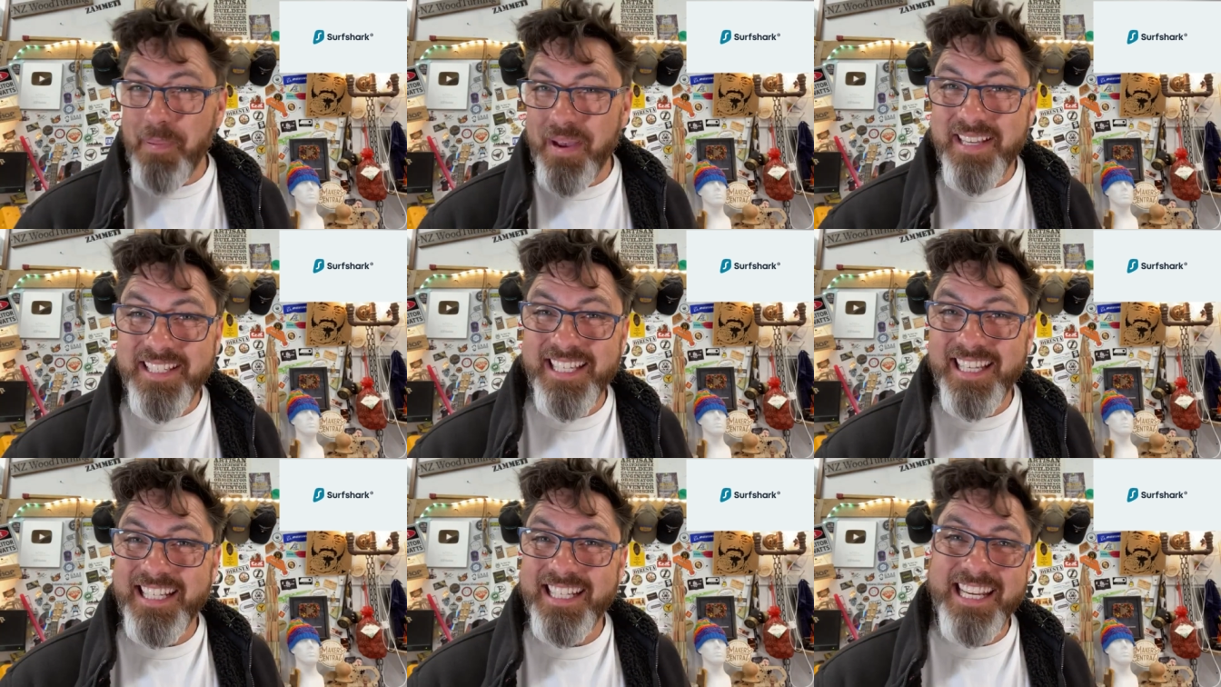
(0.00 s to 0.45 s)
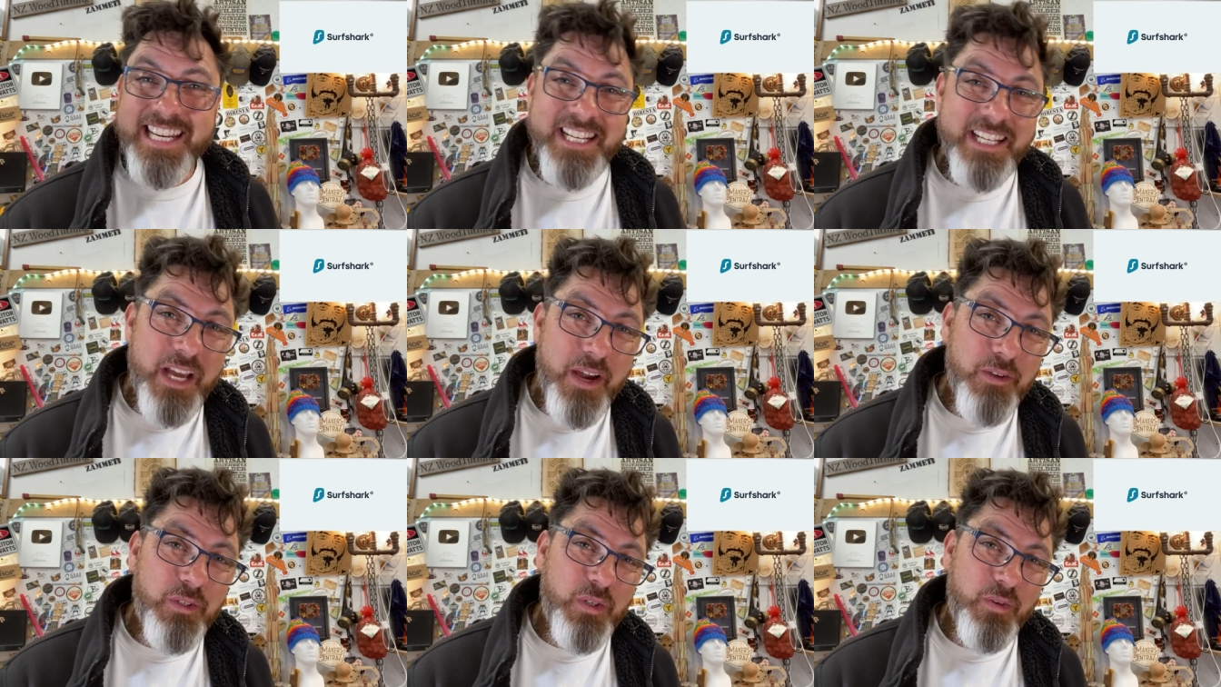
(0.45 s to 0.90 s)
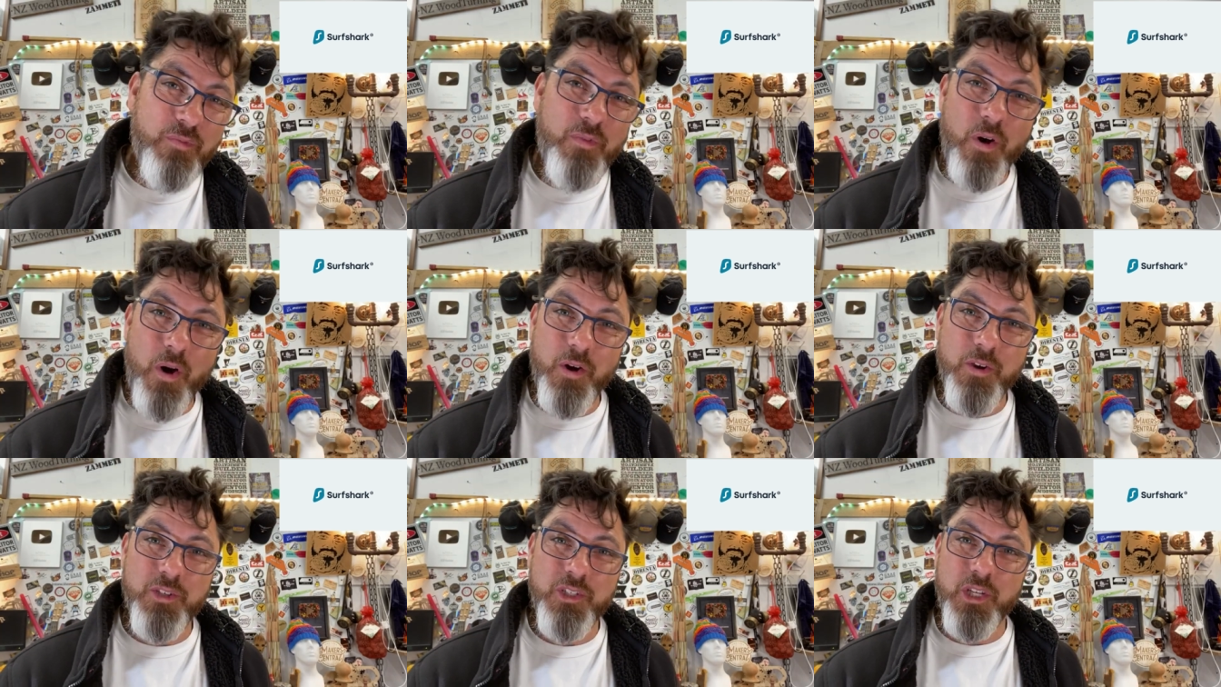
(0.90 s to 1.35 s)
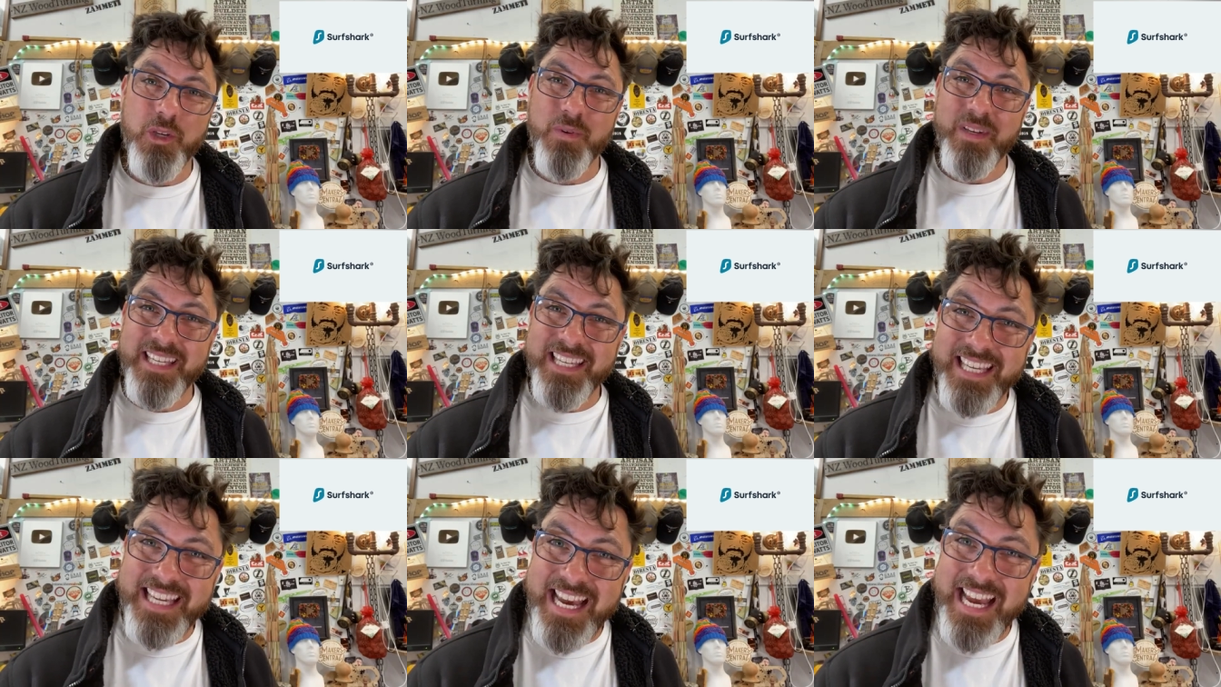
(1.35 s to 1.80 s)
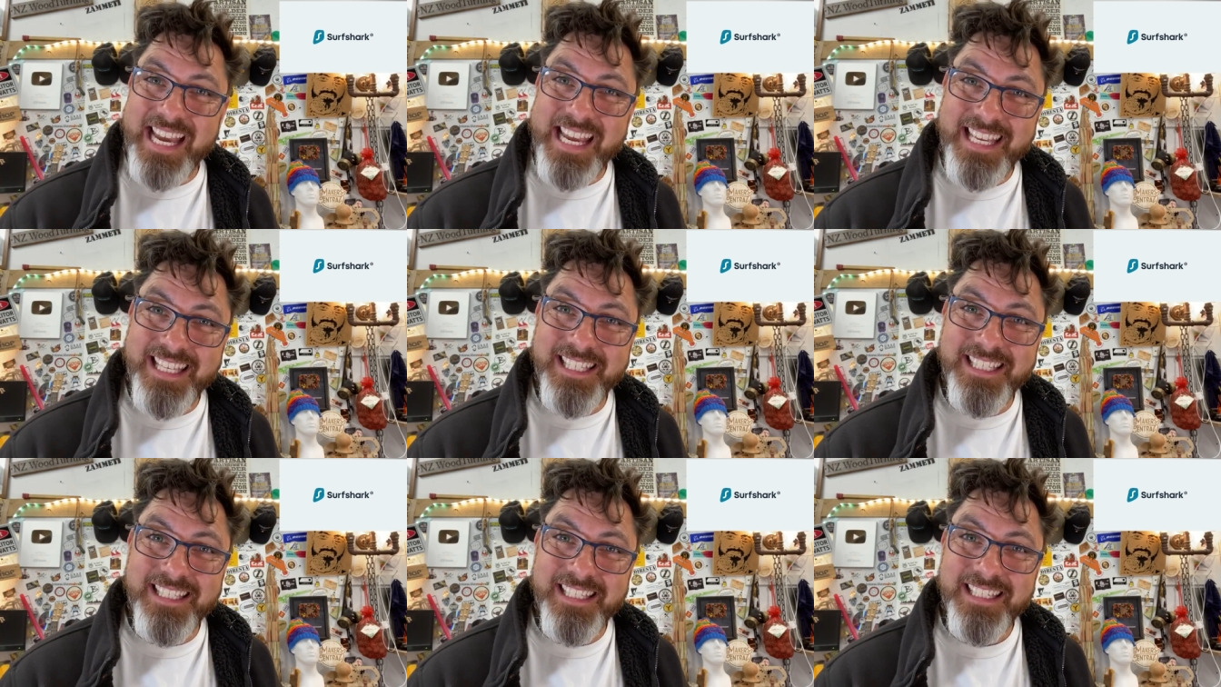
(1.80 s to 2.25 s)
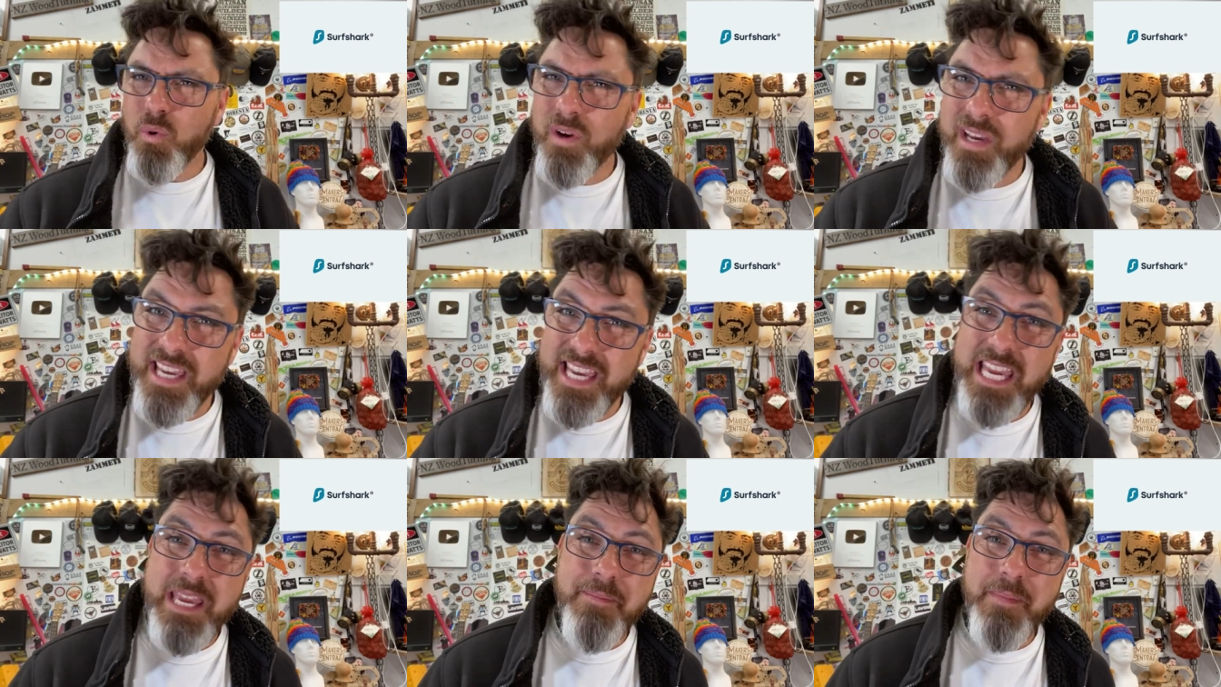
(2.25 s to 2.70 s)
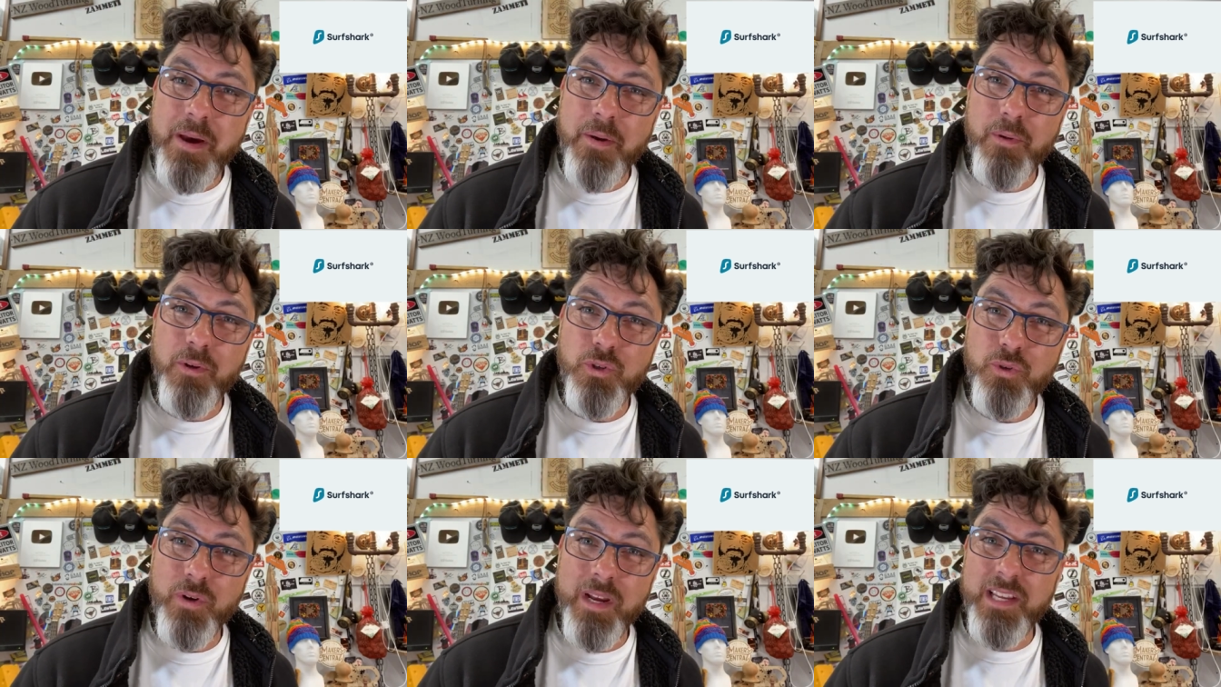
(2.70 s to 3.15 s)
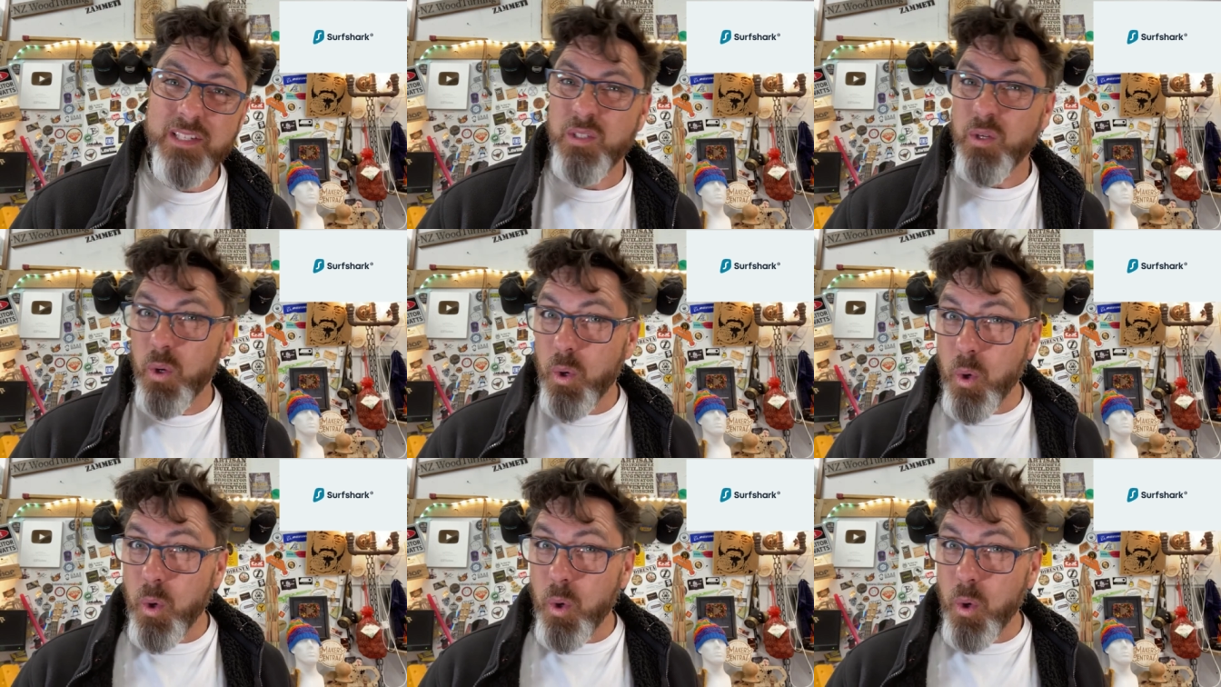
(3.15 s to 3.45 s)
basically notifies you in case your email address